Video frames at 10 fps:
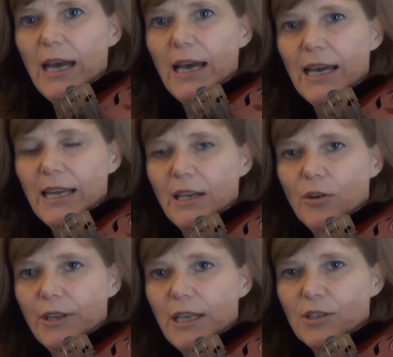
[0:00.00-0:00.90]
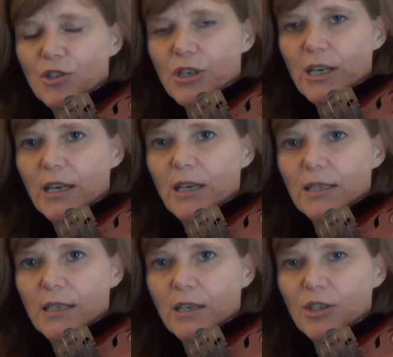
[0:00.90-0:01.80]
and on the E string,
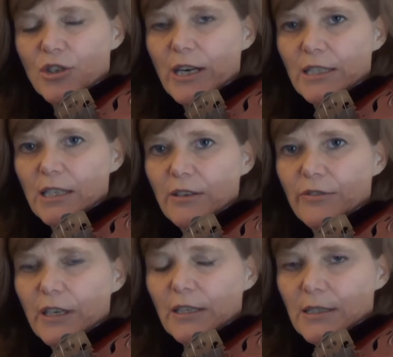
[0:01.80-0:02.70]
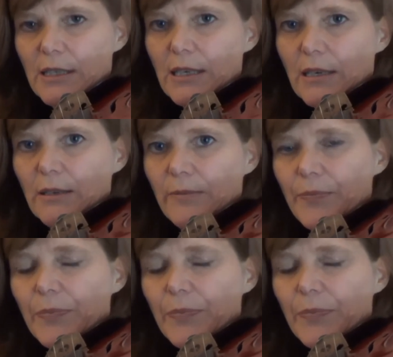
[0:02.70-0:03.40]
contracting the fingers a little.